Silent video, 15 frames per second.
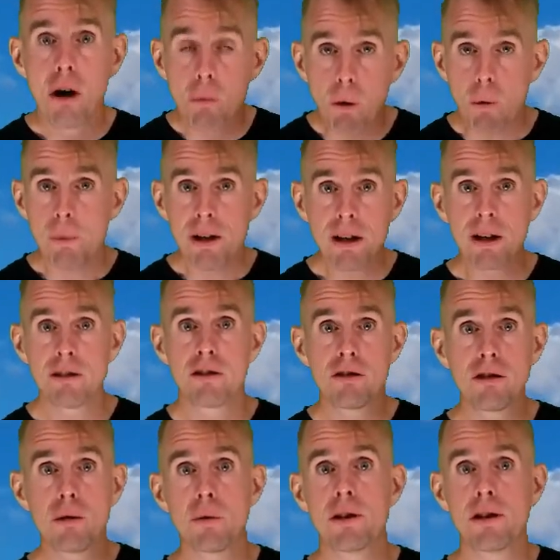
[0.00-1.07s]
What we're going to
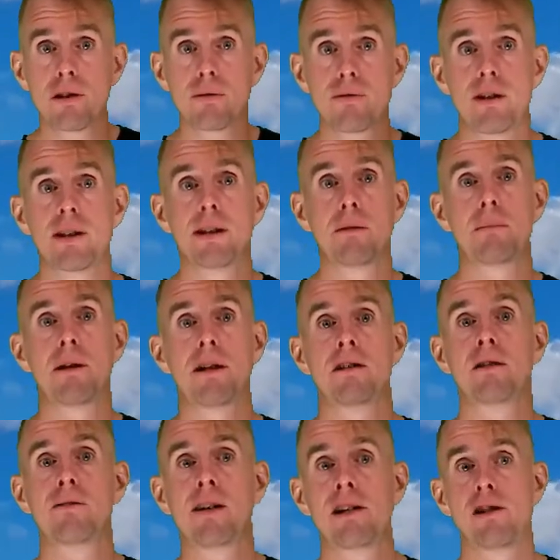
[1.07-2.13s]
do in this final
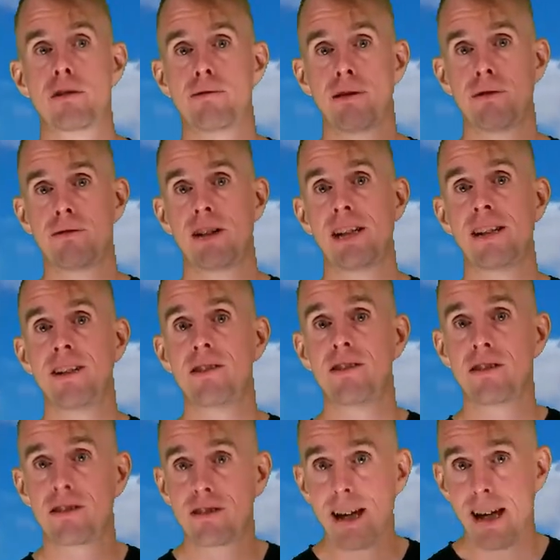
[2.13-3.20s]
part of lecture 15
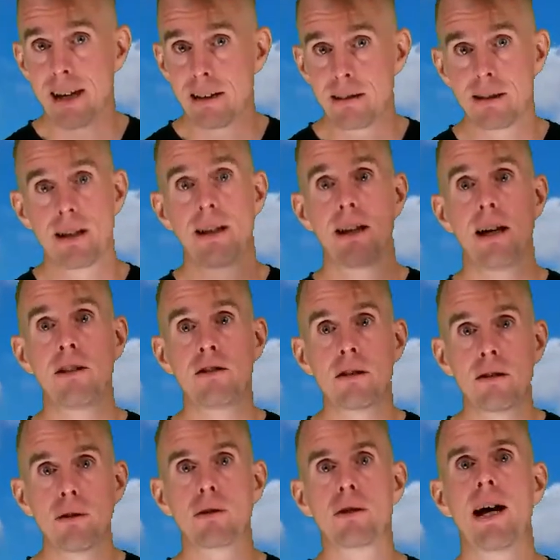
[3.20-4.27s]
instead is to
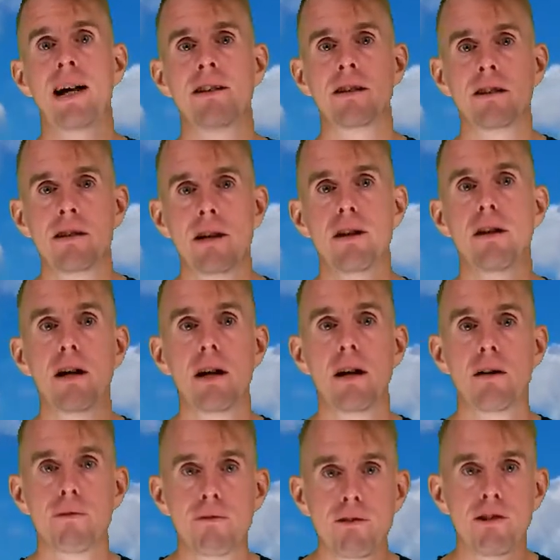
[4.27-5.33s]
look at another
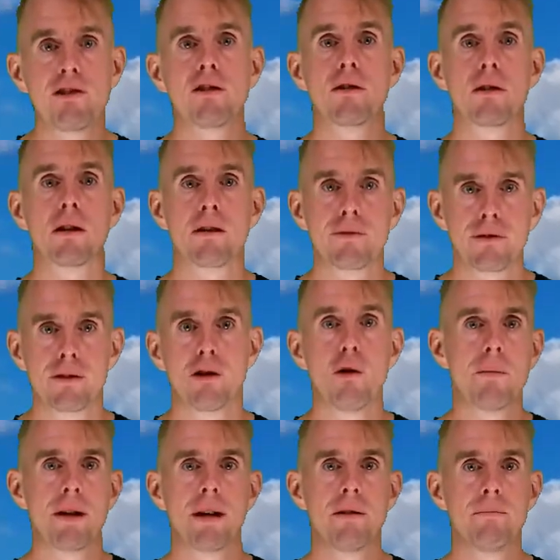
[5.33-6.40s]
physical
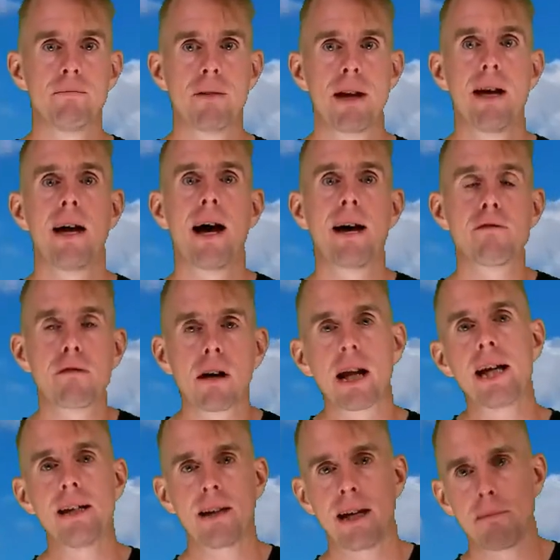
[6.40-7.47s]
phenomenon and
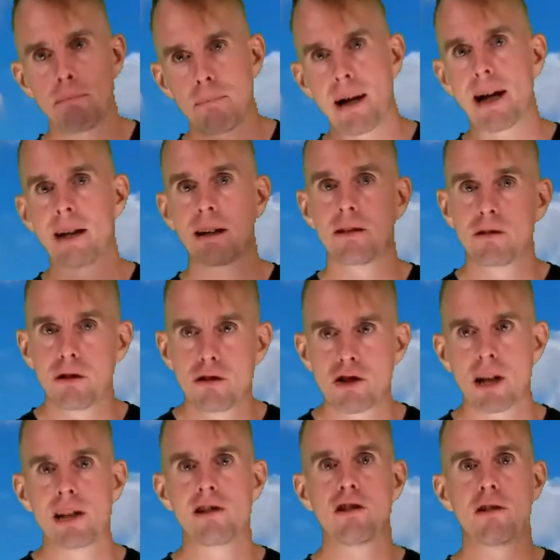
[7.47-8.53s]
relate that back to
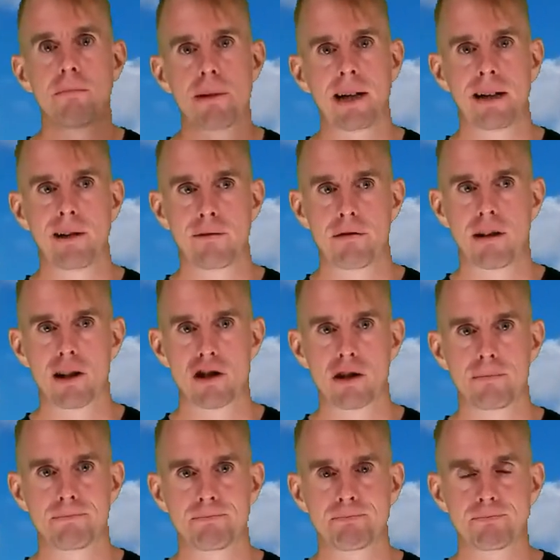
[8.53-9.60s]
changes in packing
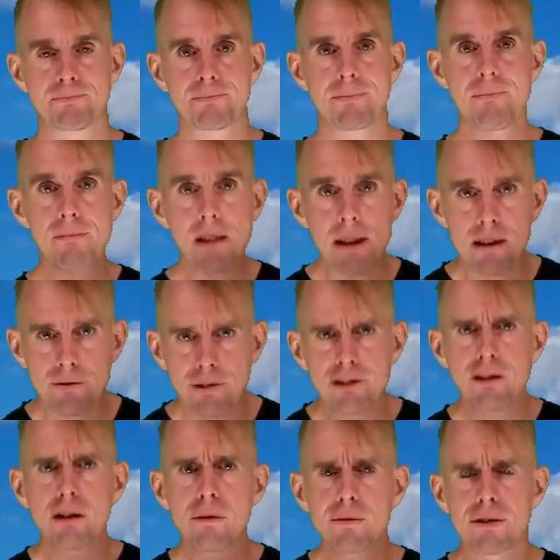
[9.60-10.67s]
fraction. The
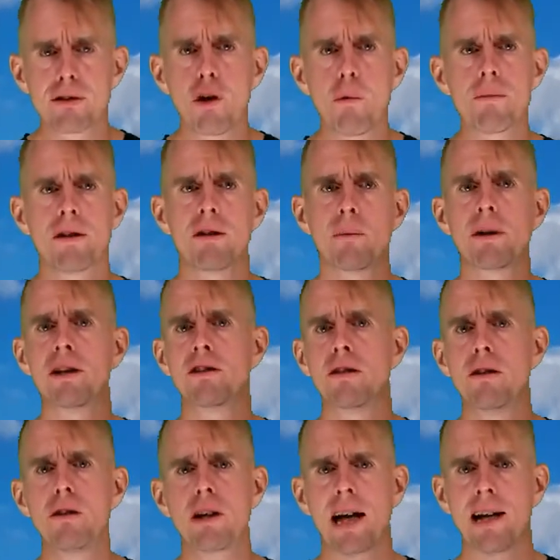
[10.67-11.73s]
physical phenomenon that we're going to
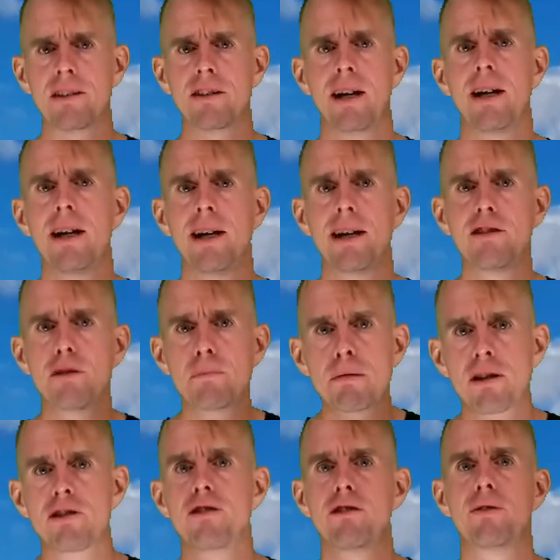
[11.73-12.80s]
look at is the
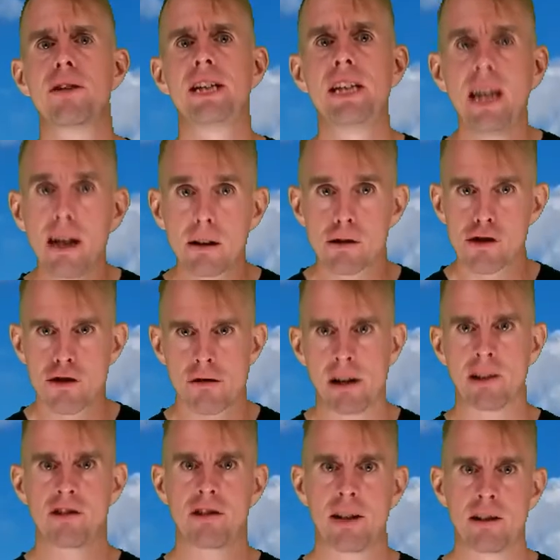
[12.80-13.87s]
presence of a yield
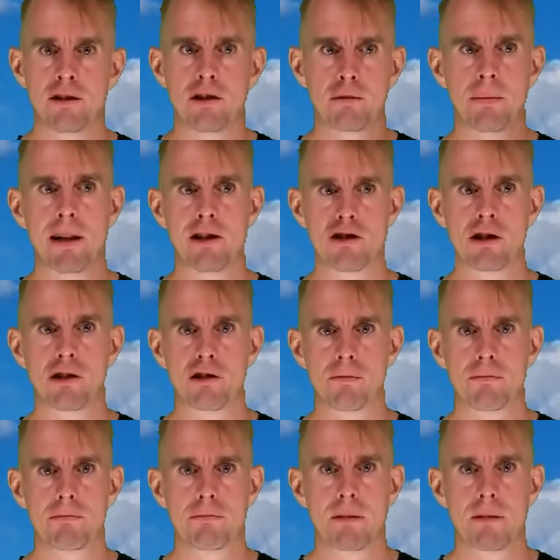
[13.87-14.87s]
stress in suspensions.